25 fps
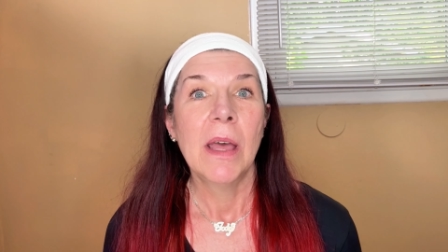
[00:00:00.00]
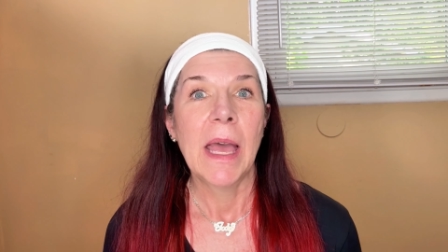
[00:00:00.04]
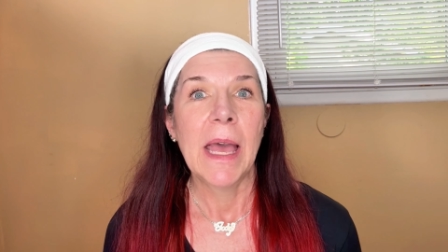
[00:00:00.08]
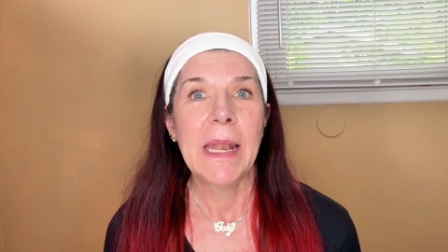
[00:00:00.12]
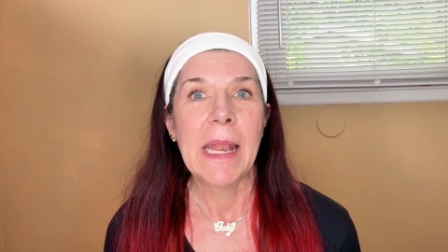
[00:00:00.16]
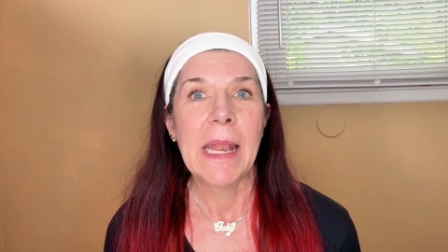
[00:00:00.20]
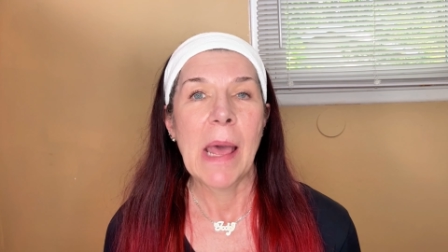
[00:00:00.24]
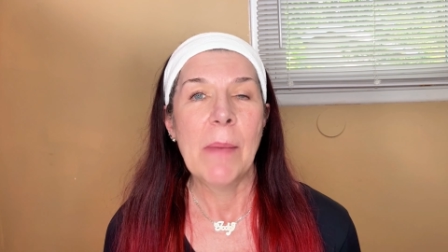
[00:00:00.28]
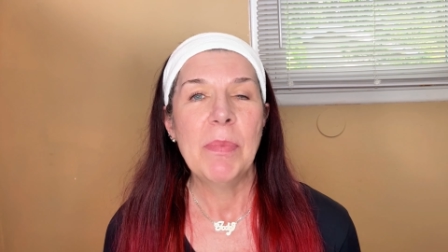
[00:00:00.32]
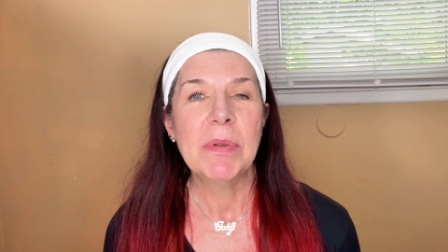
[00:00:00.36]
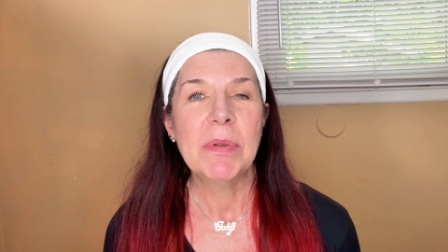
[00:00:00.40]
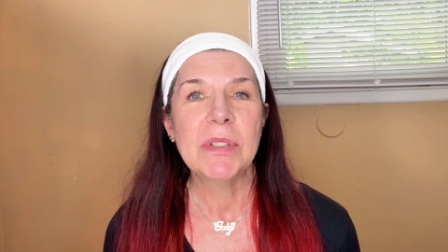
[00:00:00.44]
an
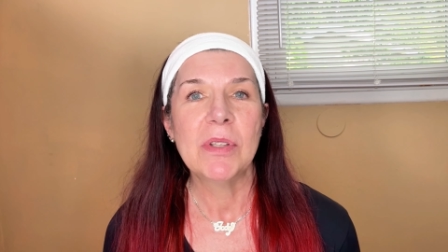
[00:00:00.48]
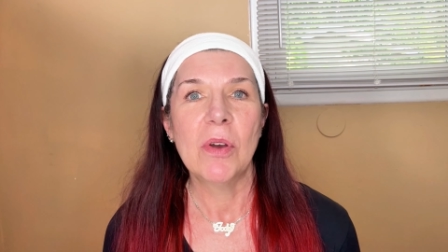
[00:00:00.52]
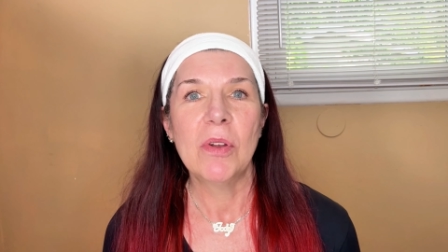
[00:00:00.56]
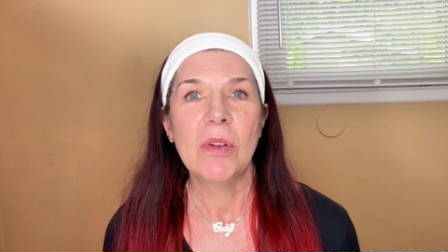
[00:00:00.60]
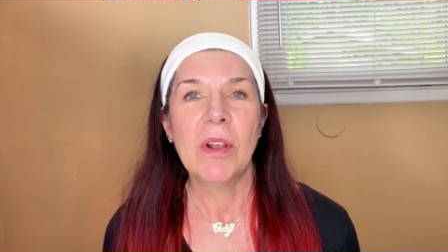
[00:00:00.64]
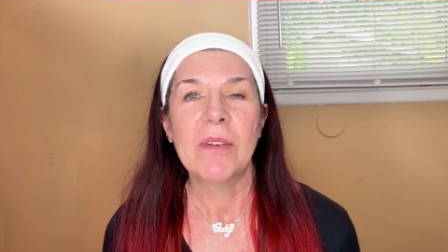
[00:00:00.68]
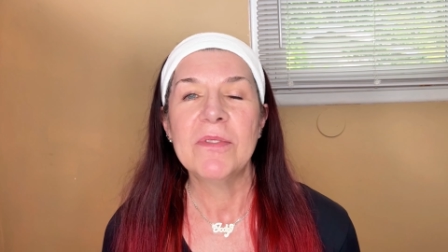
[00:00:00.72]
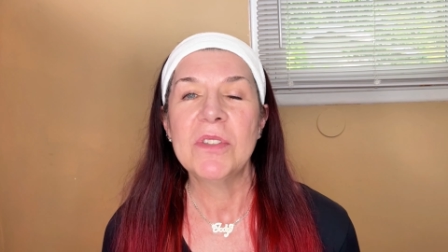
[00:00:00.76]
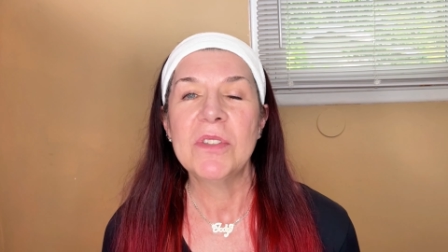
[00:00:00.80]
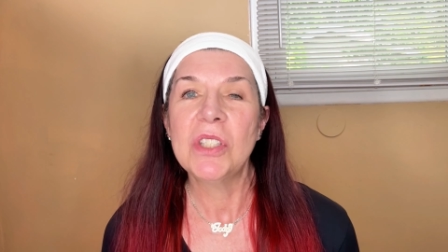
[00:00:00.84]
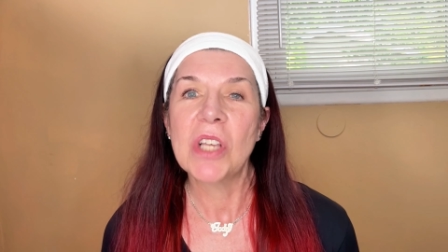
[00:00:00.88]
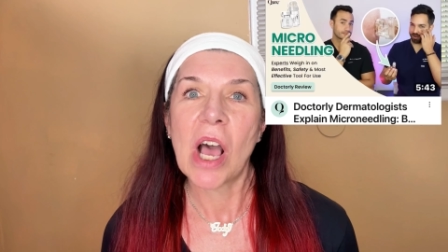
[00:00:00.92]
episode
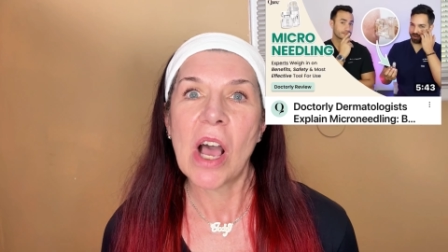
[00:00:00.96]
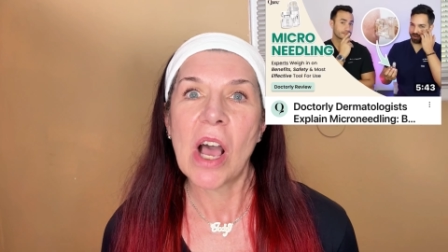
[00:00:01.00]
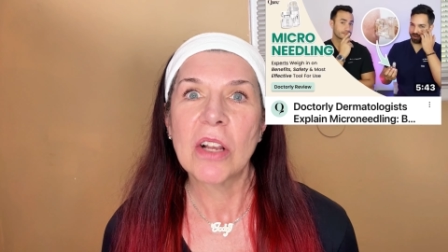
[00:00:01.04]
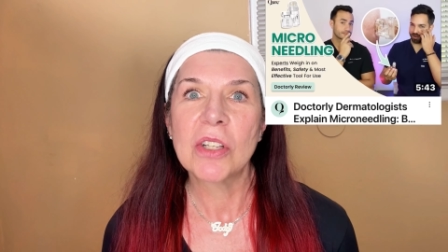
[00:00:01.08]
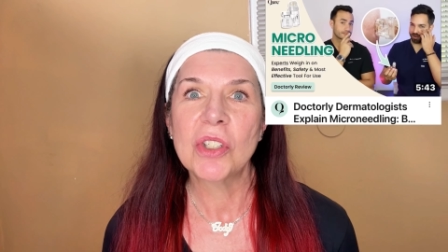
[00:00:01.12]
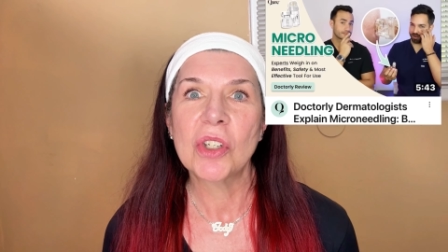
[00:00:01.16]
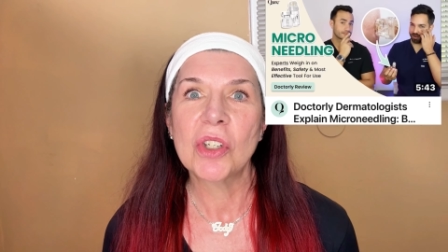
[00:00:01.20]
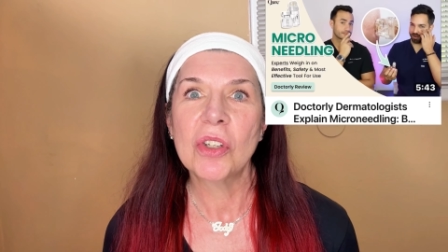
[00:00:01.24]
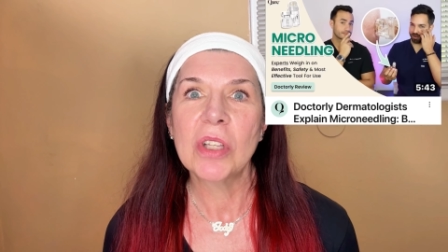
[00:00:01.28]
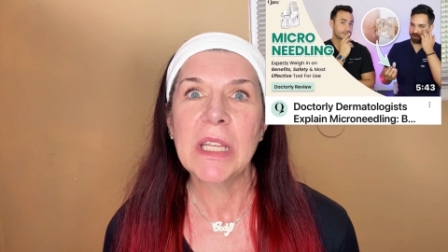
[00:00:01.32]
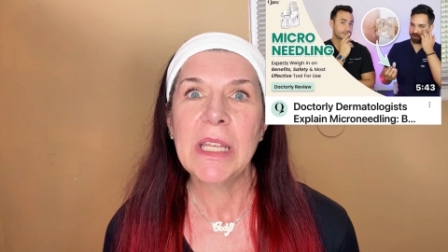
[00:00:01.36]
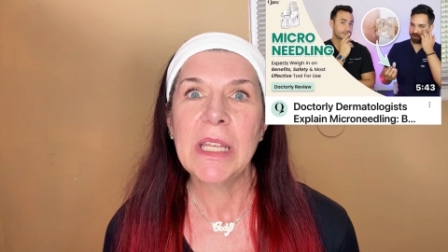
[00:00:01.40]
of
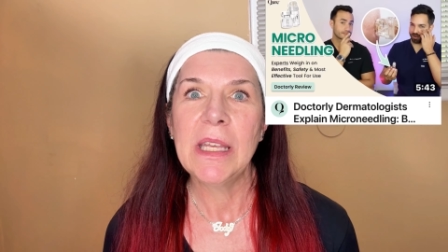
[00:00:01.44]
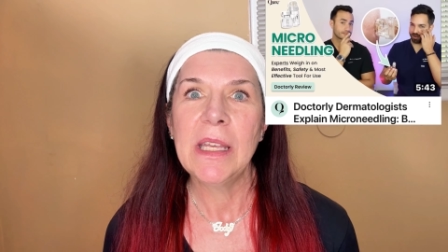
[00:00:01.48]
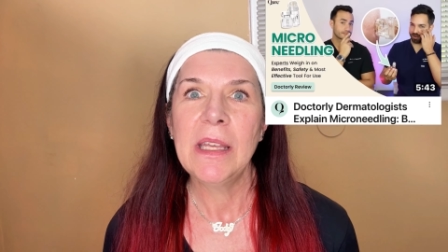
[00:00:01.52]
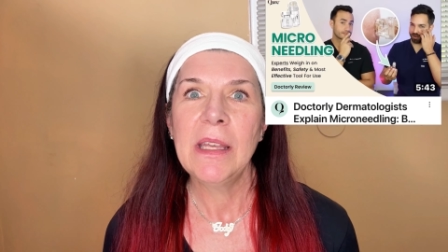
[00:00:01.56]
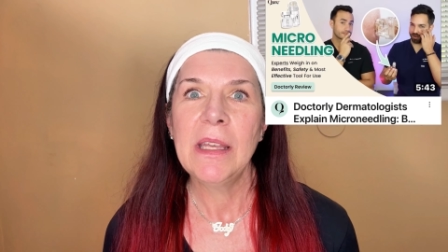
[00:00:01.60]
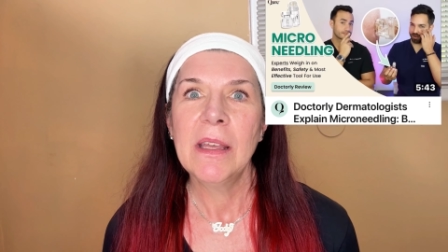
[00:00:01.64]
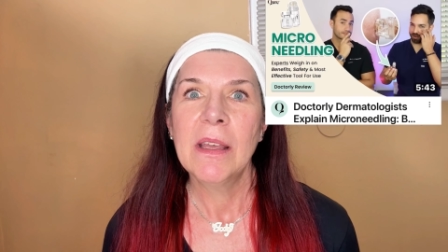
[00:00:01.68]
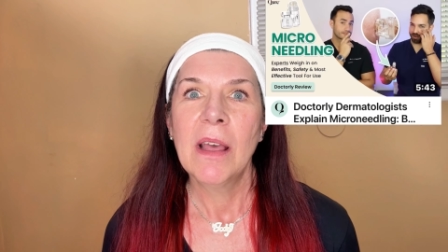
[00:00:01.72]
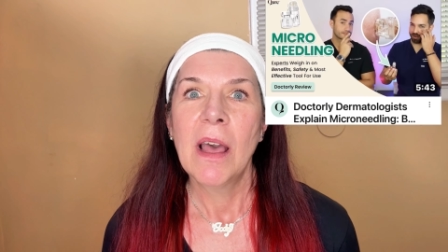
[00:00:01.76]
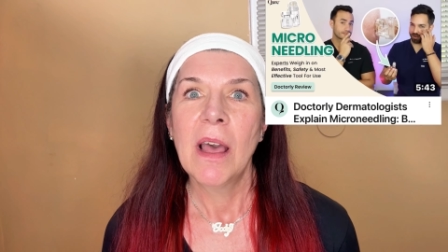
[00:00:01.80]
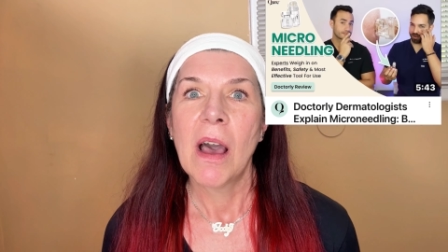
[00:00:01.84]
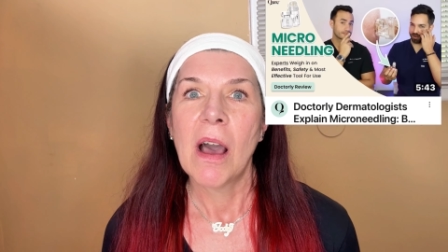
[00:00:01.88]

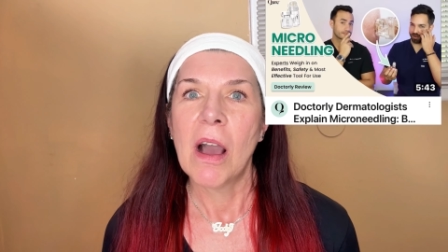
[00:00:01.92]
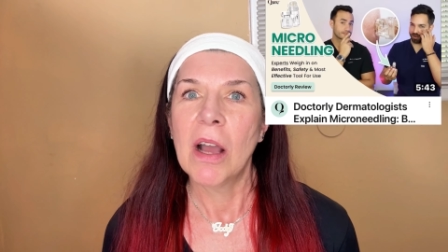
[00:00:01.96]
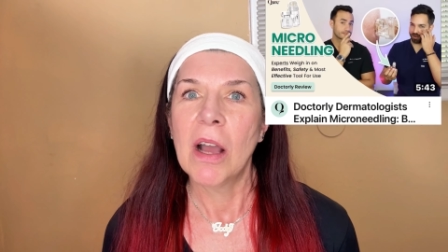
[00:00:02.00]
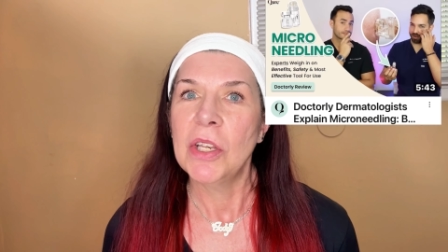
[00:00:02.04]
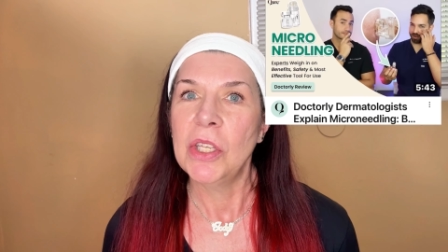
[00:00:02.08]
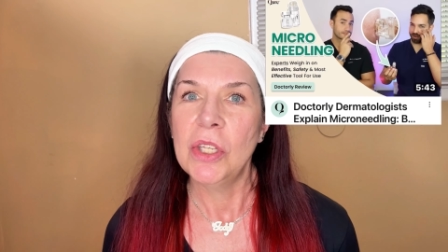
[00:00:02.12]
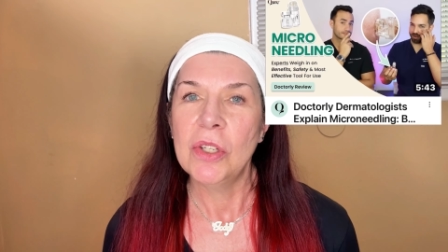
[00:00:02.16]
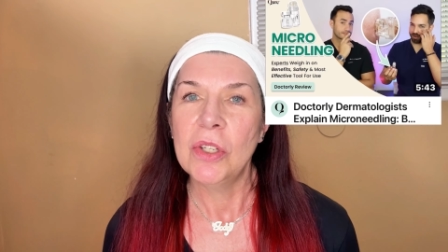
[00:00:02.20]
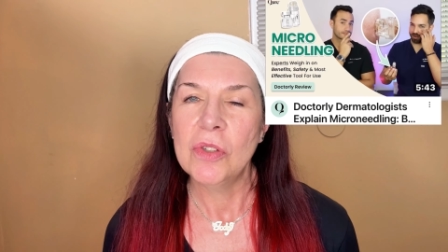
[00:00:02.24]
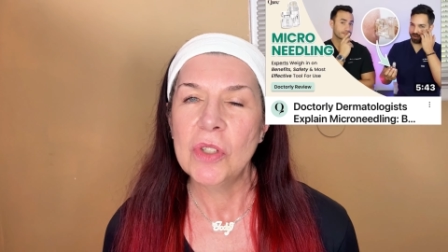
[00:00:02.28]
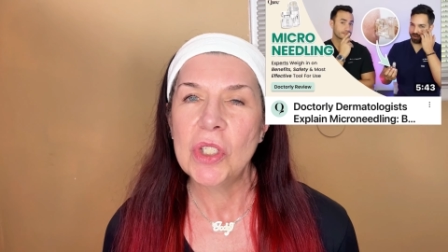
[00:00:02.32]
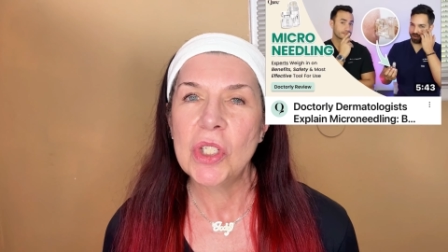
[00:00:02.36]
Doctorly on
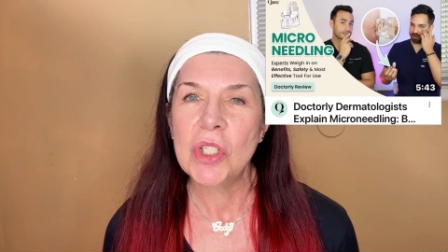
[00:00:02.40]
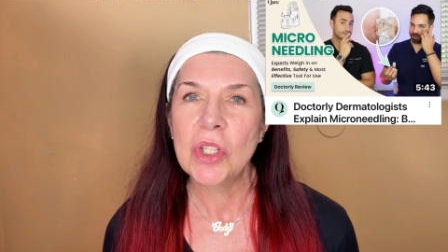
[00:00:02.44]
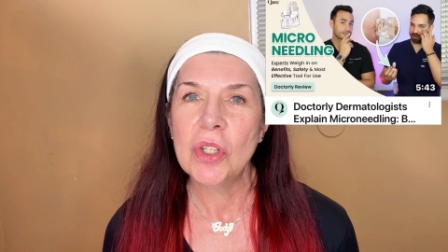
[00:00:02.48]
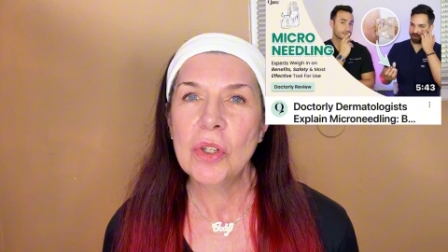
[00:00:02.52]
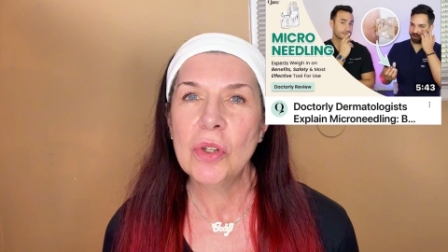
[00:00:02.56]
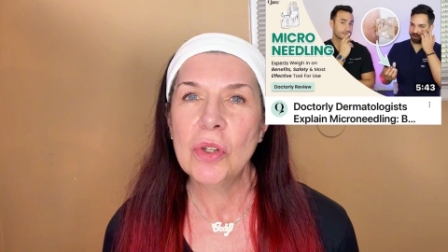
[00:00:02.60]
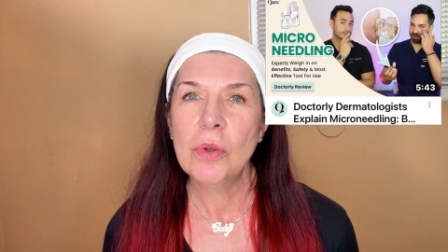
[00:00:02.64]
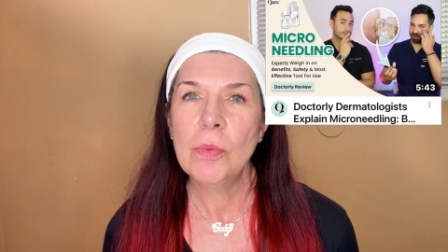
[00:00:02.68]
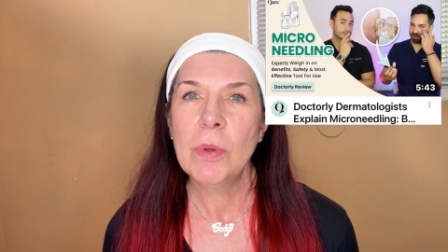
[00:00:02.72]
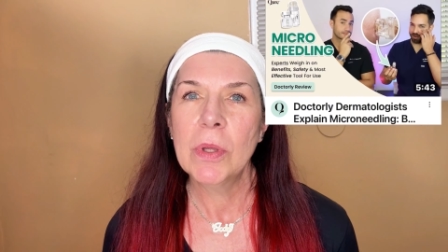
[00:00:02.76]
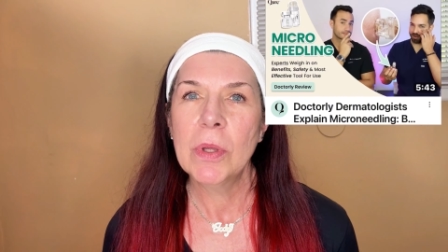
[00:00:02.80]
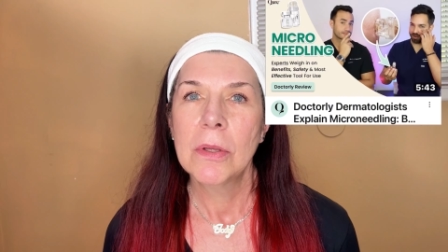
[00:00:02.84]

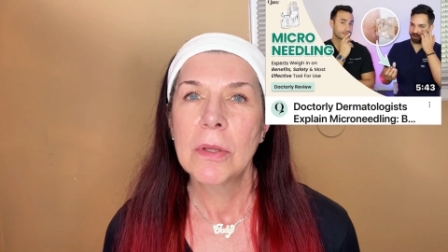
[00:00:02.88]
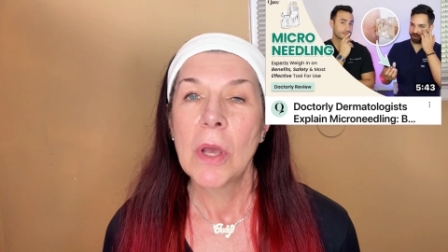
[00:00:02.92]
YouTube